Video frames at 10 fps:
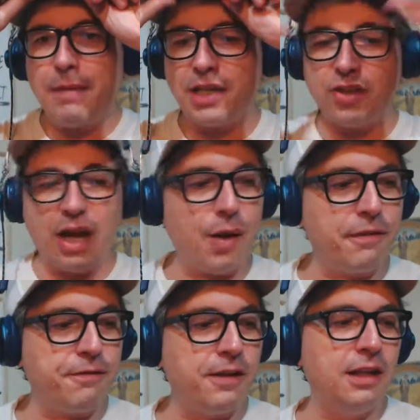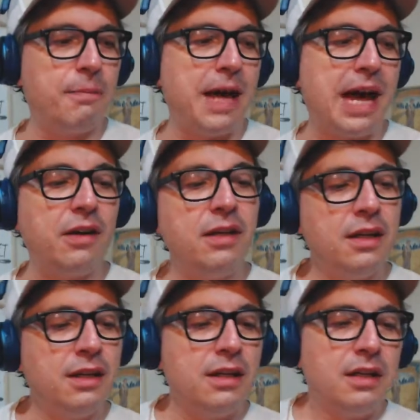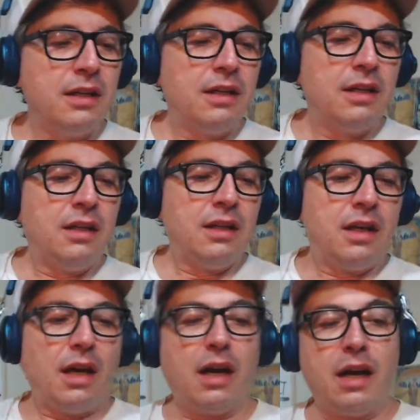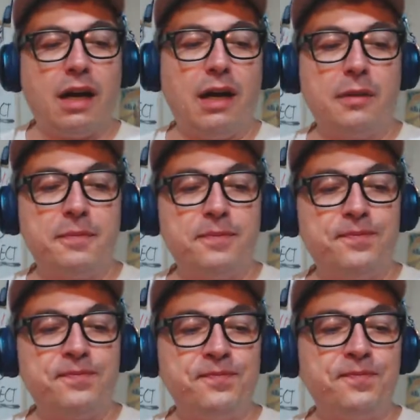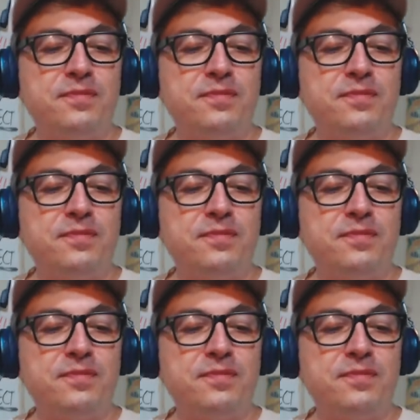not sure how I feel about using